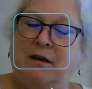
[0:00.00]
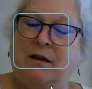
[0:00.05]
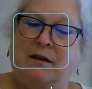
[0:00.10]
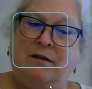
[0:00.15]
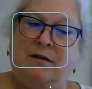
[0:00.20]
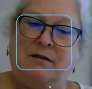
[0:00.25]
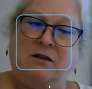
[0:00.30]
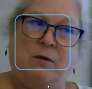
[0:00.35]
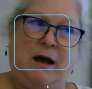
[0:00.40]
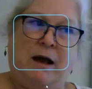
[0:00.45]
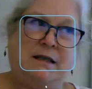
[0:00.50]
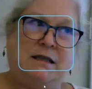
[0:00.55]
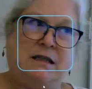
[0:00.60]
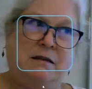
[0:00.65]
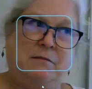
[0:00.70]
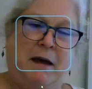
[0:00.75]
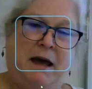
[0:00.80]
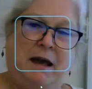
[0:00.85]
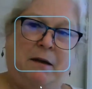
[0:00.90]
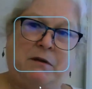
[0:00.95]
So as the
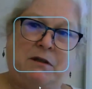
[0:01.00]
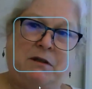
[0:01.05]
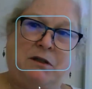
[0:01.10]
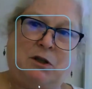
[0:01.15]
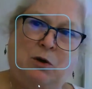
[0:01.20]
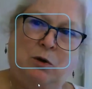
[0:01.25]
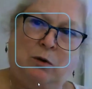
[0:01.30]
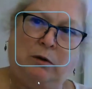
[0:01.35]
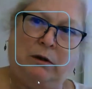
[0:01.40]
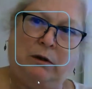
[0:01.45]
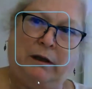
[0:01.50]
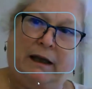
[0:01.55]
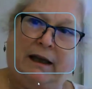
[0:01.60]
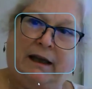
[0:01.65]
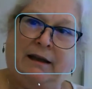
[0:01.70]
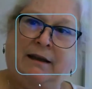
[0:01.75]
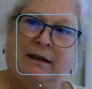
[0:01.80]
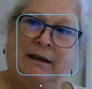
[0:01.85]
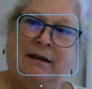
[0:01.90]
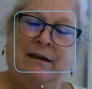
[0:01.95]
magma's
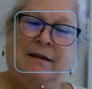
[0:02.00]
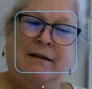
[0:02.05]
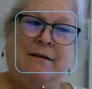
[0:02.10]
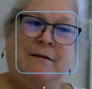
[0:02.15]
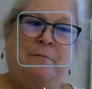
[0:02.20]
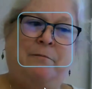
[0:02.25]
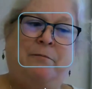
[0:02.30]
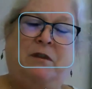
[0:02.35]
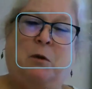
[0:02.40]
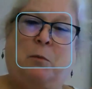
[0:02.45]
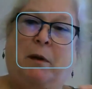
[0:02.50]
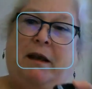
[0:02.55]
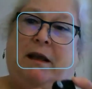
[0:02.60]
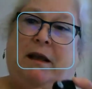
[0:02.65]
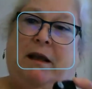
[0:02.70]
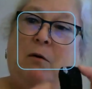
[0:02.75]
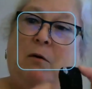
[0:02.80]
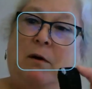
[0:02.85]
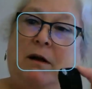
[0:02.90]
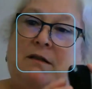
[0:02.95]
cooling, depending
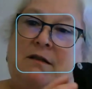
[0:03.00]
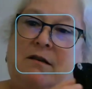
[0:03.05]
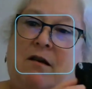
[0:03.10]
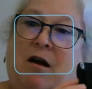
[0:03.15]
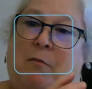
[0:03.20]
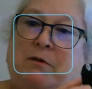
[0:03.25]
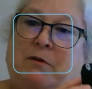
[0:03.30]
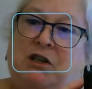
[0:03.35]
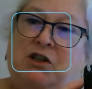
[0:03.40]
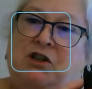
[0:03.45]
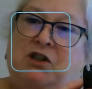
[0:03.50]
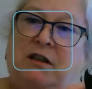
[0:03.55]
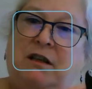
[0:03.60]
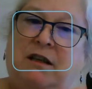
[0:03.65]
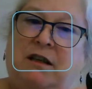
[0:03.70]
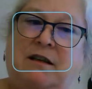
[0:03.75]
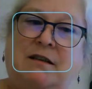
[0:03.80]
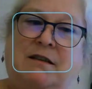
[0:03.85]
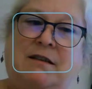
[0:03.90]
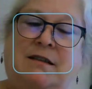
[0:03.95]
on what its composition
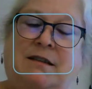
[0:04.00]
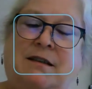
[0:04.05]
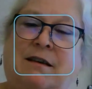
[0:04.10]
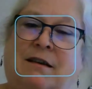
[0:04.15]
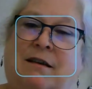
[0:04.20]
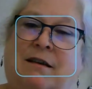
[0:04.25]
is,